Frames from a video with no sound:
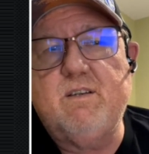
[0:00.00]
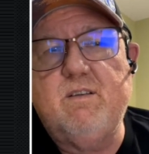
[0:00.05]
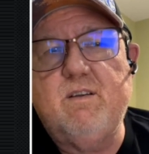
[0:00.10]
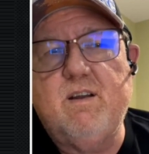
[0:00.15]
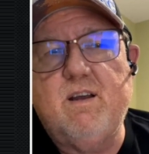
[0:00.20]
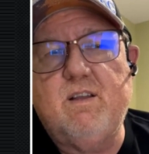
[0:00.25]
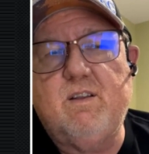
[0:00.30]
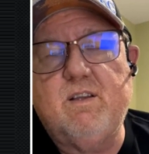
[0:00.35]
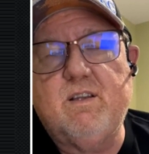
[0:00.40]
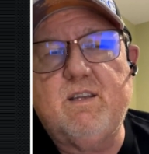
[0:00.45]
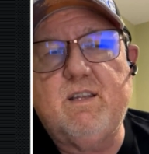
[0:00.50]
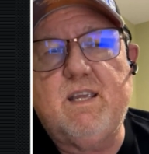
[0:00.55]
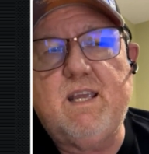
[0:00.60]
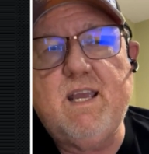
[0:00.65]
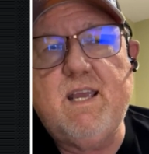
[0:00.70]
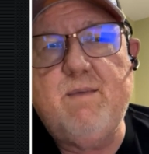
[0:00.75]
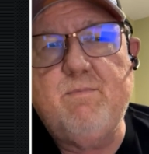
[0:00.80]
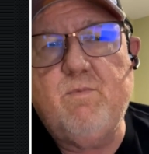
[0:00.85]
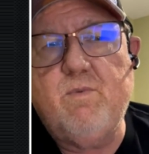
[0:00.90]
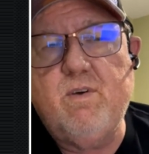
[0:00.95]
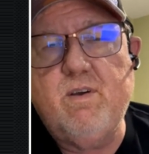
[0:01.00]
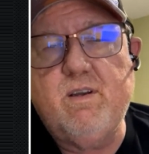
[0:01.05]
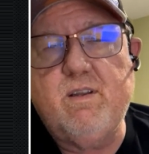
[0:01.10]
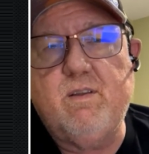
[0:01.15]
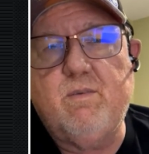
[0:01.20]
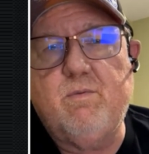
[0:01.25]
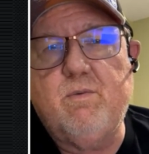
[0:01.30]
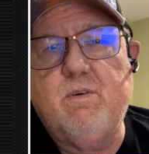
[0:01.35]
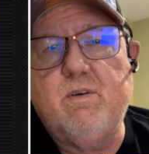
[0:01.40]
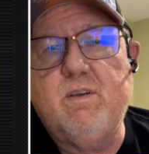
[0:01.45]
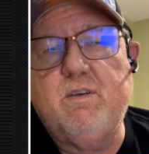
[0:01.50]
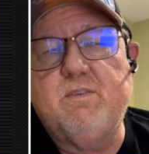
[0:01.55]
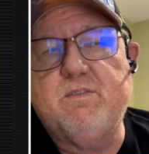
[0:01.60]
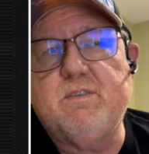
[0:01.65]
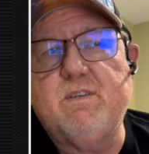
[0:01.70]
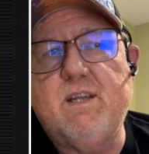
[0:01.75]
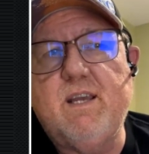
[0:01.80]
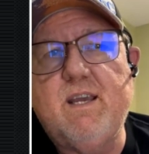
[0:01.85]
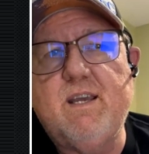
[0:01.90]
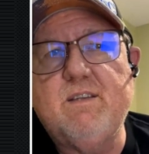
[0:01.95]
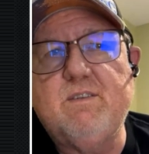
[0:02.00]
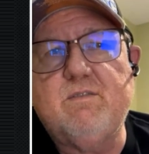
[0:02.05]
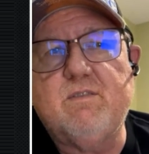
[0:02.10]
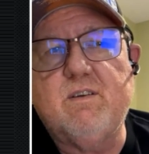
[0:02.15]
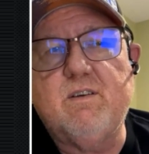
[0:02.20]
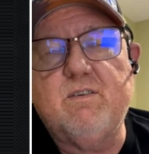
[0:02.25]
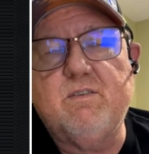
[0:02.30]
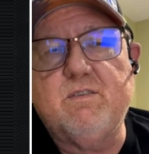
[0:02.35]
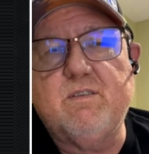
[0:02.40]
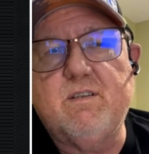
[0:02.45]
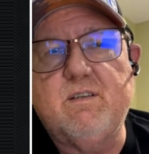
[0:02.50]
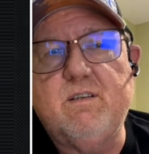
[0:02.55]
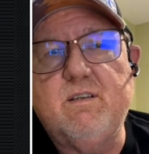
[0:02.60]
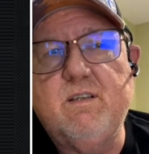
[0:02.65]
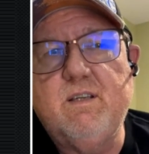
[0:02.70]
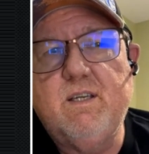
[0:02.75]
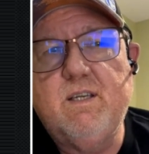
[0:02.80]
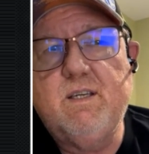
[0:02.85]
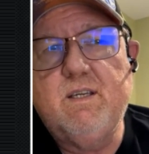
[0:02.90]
You know, I looked at Game One of the Royals and Astros, and